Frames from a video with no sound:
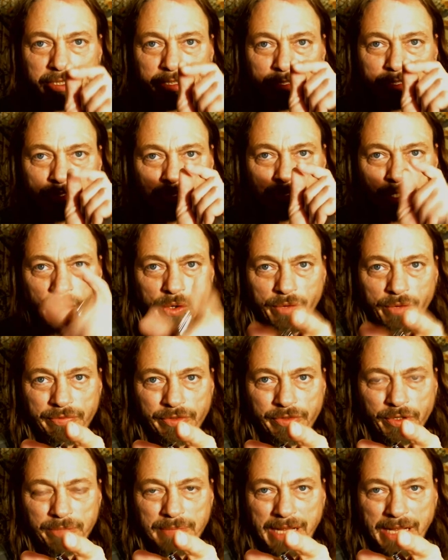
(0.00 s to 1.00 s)
So if
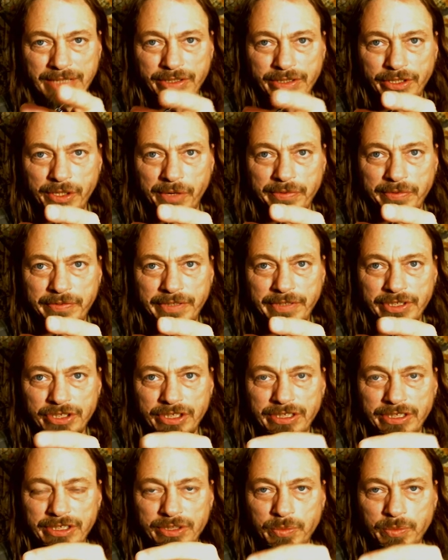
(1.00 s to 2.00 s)
you're about to go
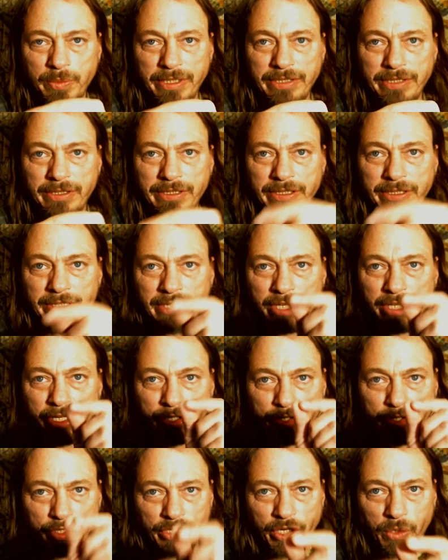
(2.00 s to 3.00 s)
fishing this winter,
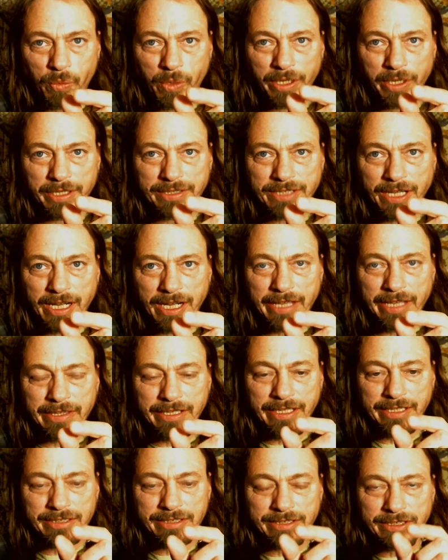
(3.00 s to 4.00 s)
you're going to want to tie
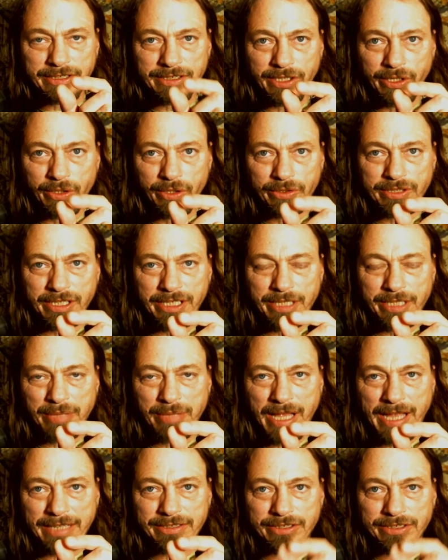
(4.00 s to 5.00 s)
these little teeny
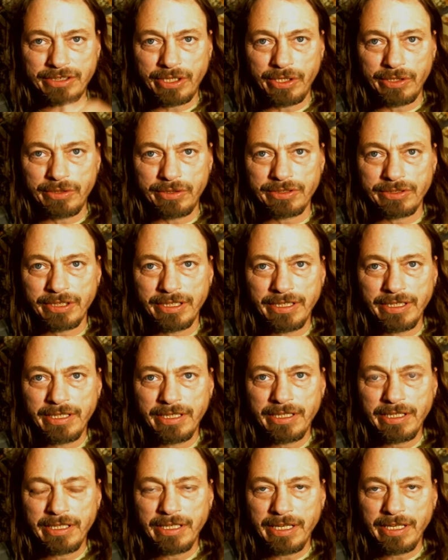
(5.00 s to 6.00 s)
black stones.
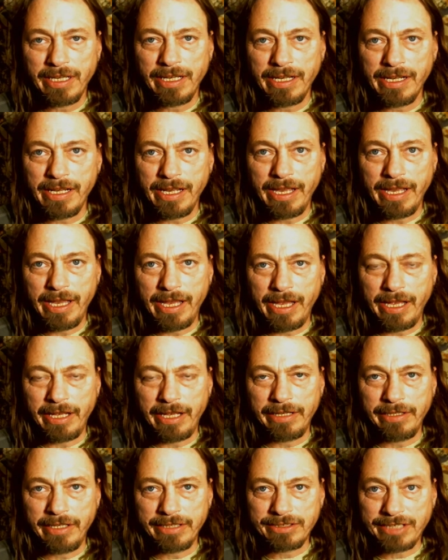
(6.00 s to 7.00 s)

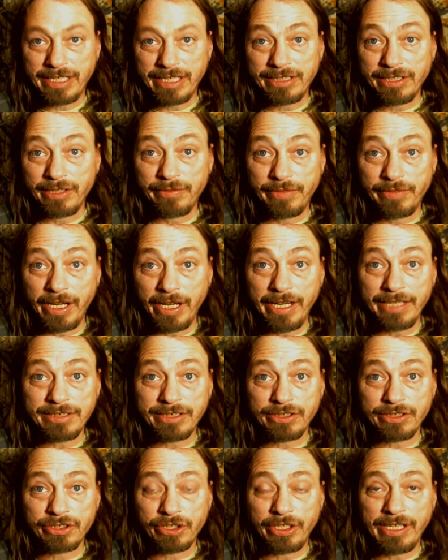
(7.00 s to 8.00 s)
And let's get to the vise
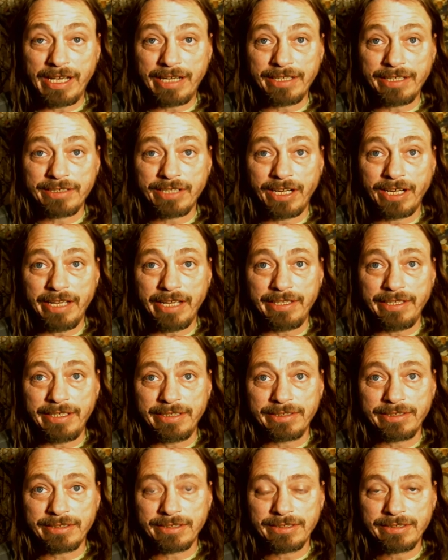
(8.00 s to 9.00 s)
and show you how to tie
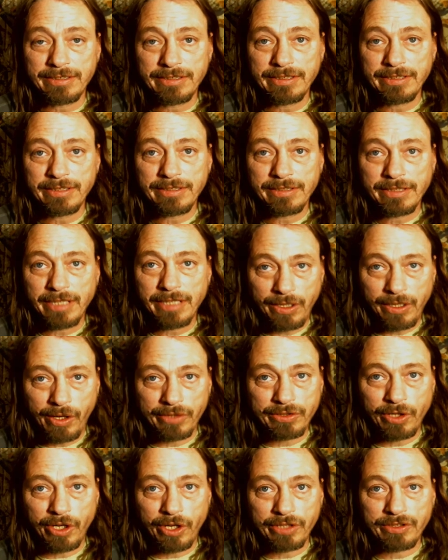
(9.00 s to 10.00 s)
these. And I'll
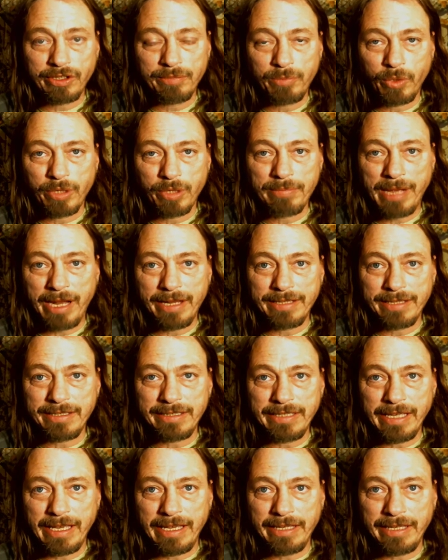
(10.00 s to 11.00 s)
talk to you more about it at
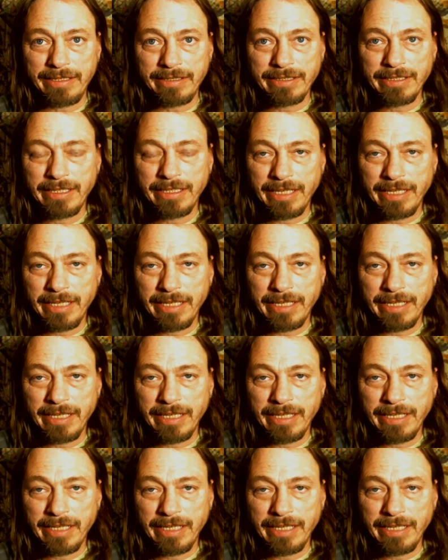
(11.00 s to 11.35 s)
the end.